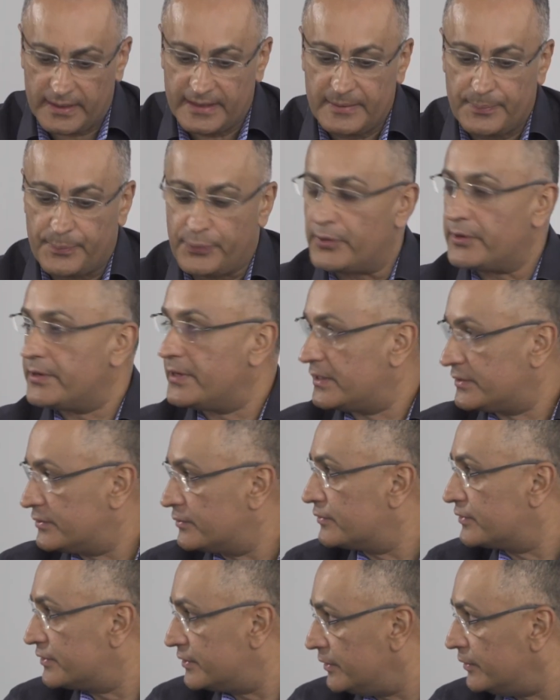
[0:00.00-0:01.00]
other products
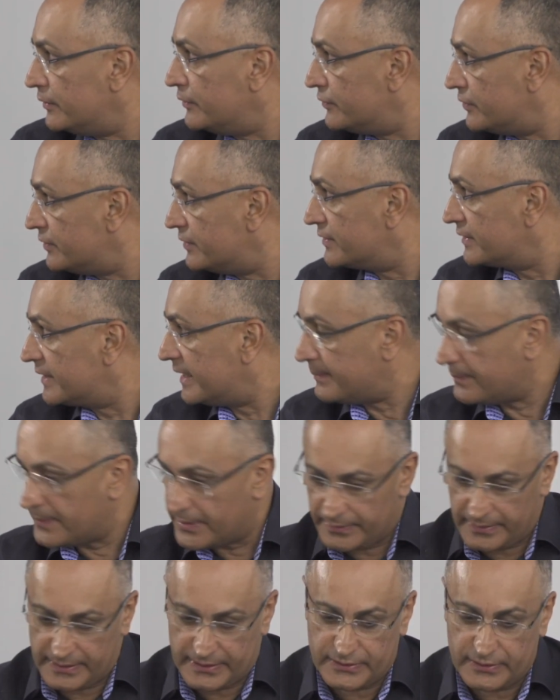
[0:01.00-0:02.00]
or solutions can
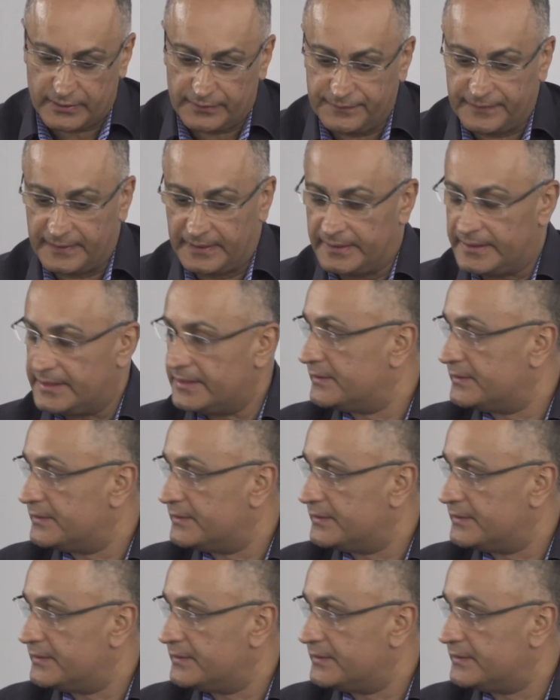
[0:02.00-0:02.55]
Molex offer